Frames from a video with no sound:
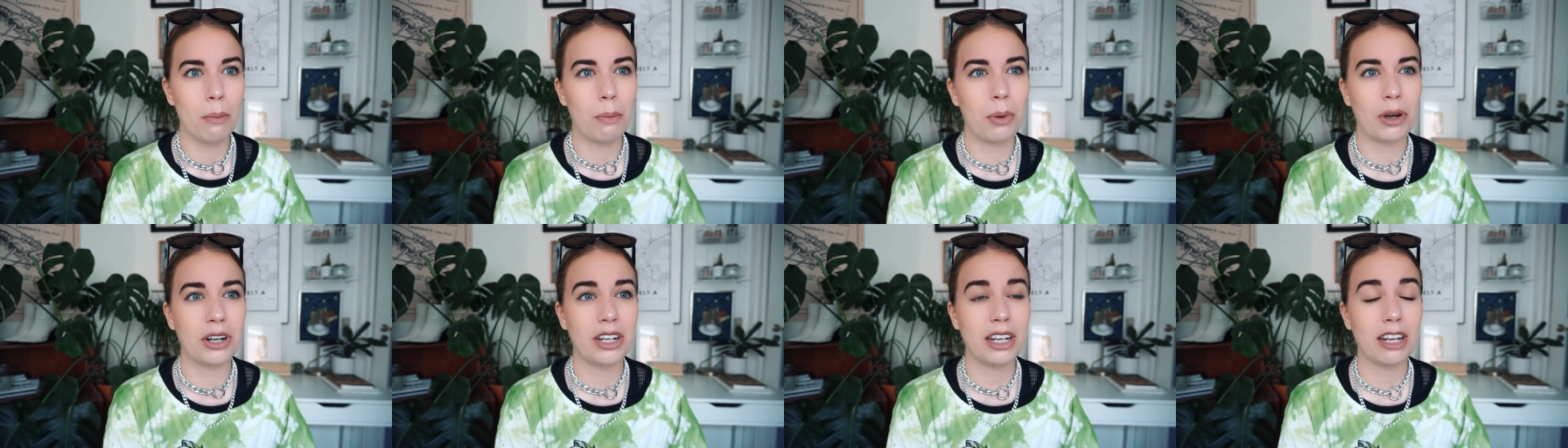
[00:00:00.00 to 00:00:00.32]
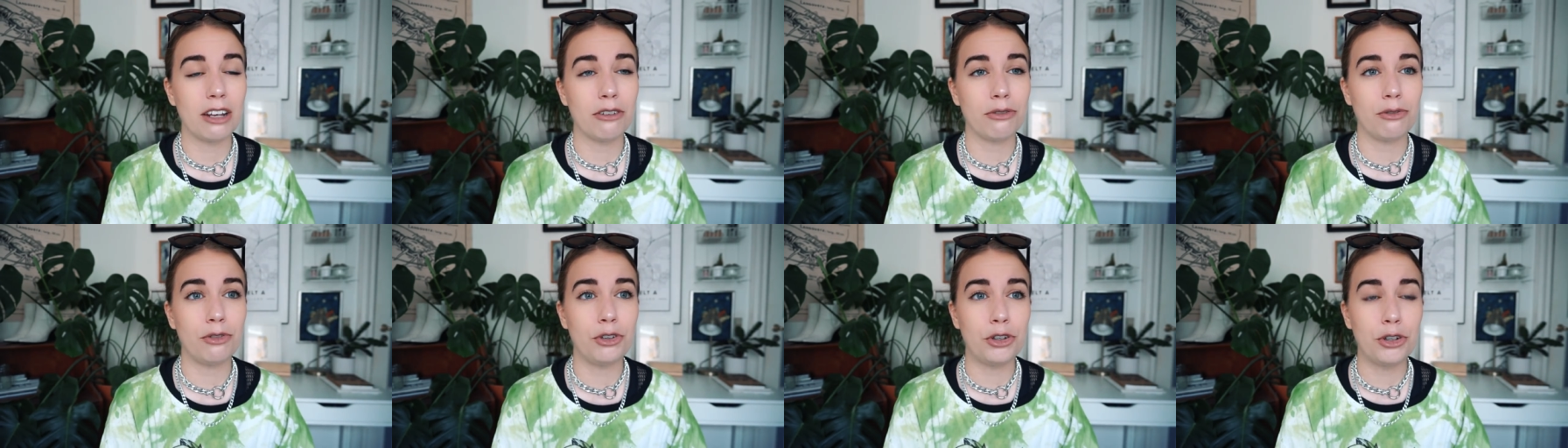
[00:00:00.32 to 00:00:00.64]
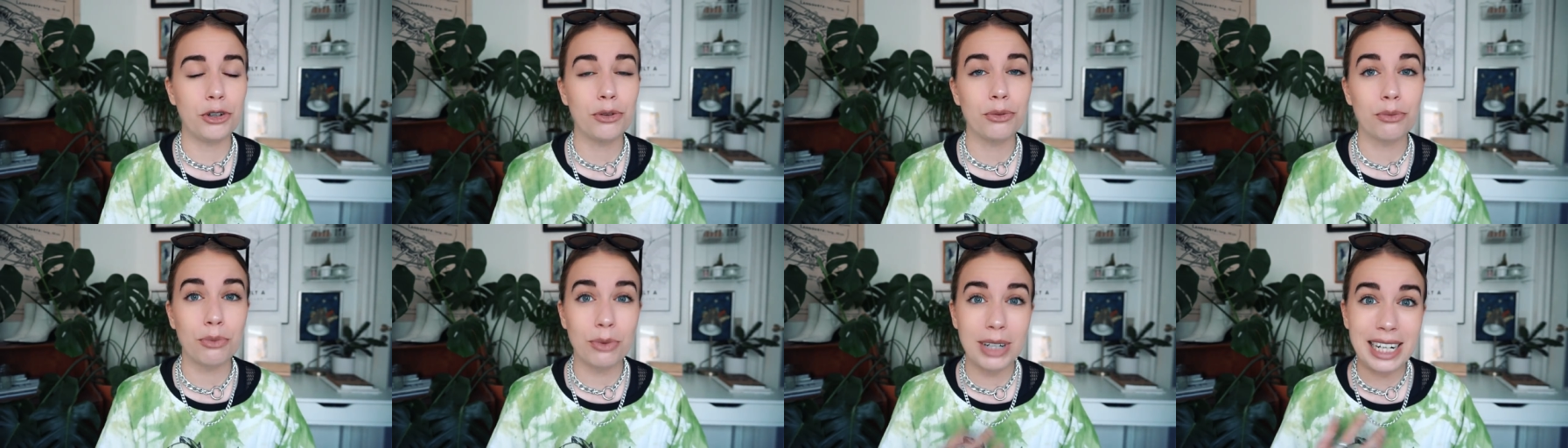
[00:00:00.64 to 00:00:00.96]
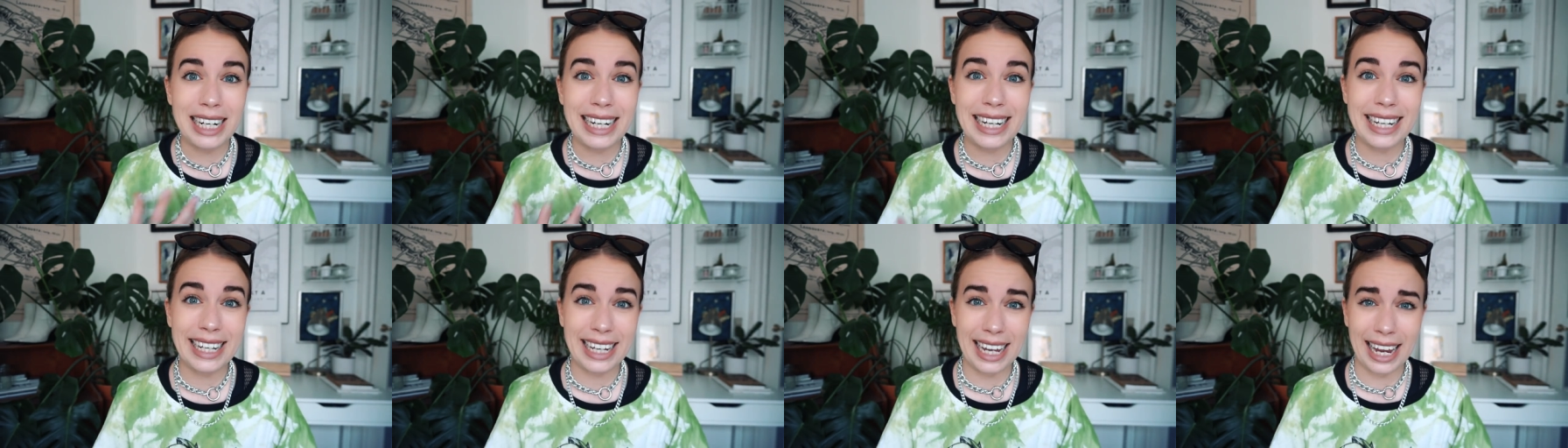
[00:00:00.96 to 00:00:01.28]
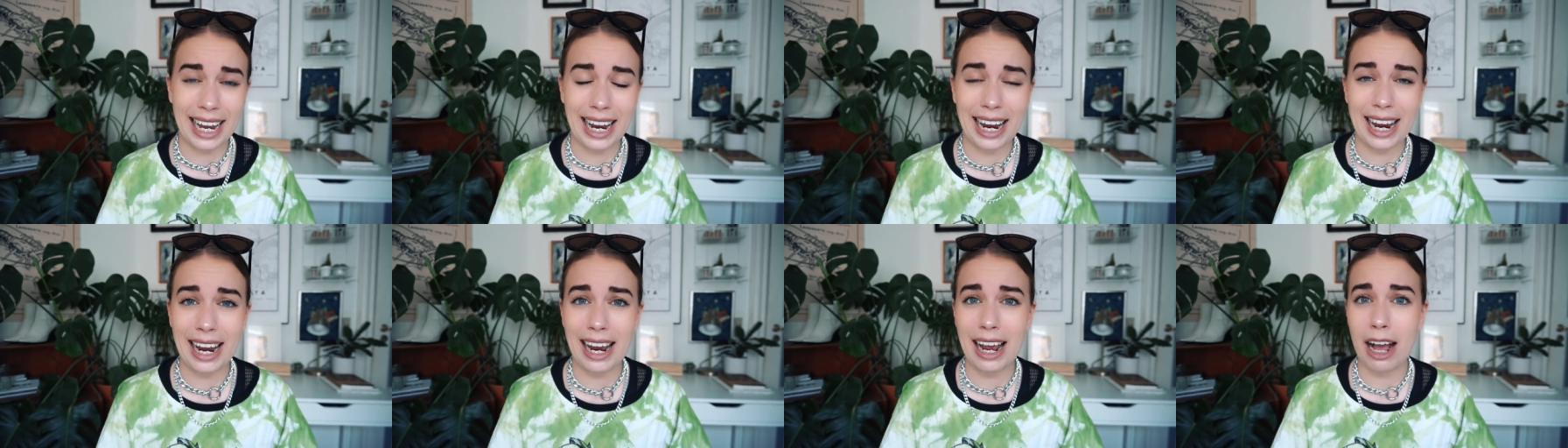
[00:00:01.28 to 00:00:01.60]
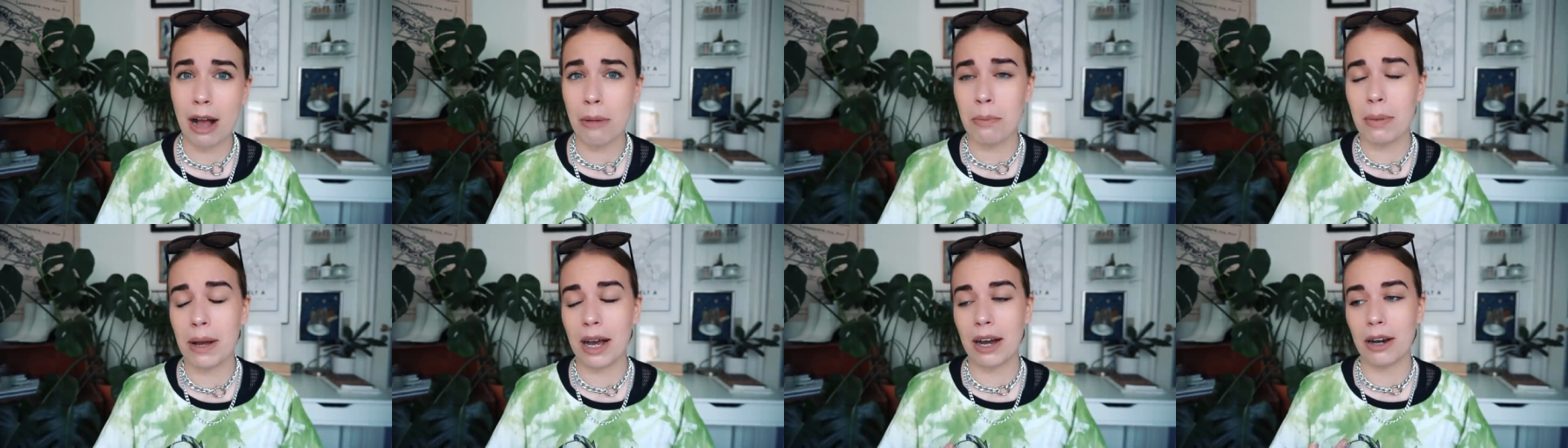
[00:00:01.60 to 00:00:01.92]
But if you really care
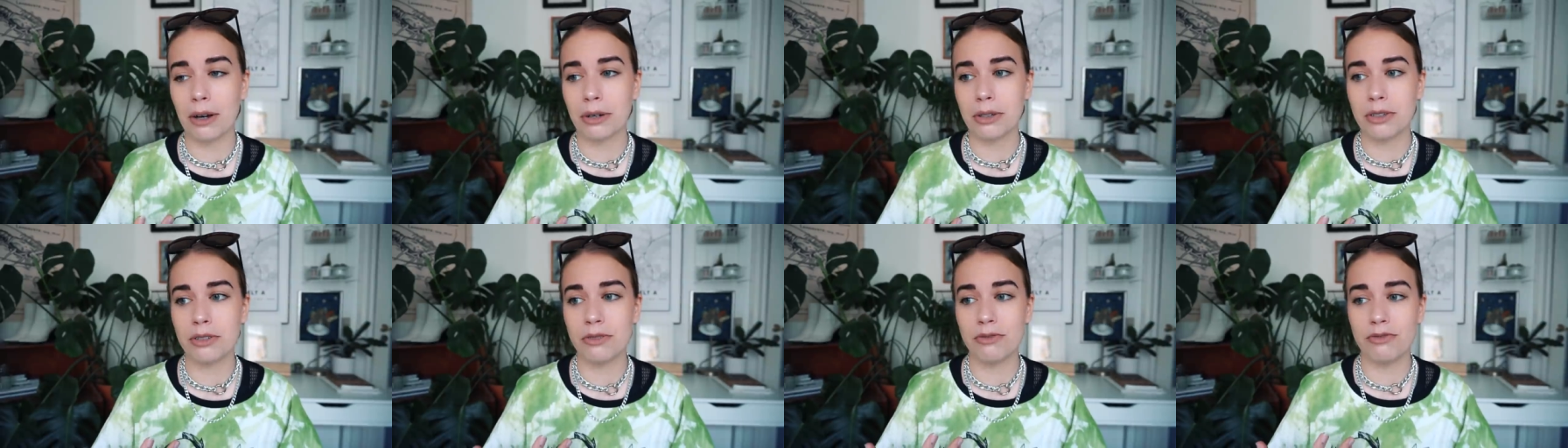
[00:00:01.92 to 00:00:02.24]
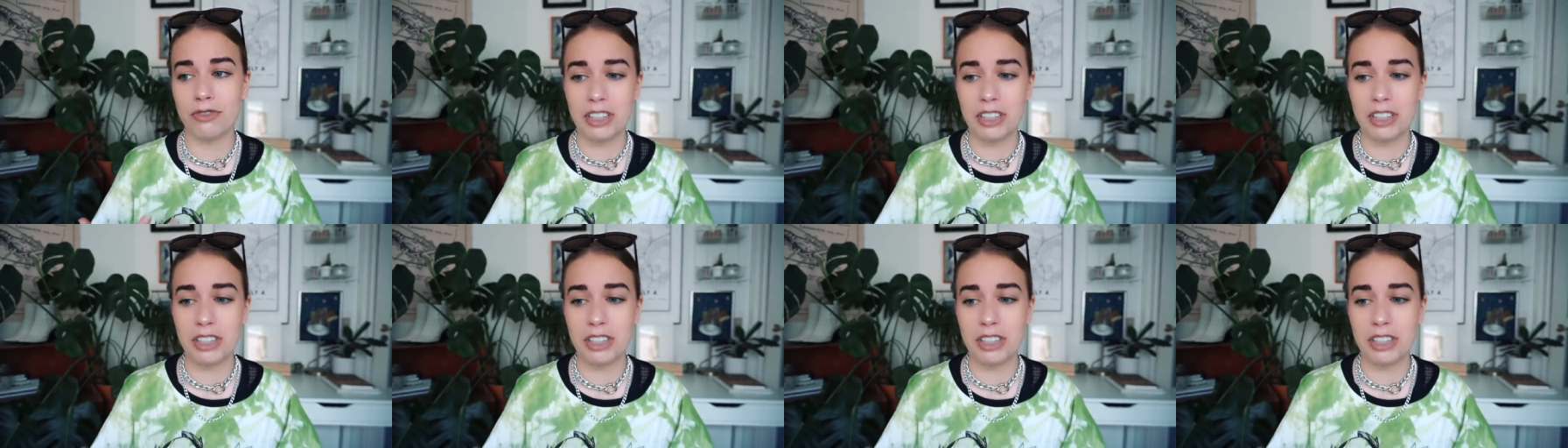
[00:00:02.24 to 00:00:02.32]
about